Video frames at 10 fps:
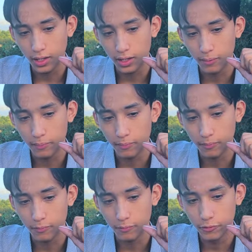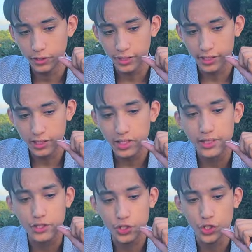I'm really
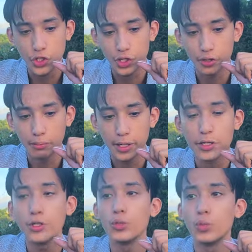excited to share my new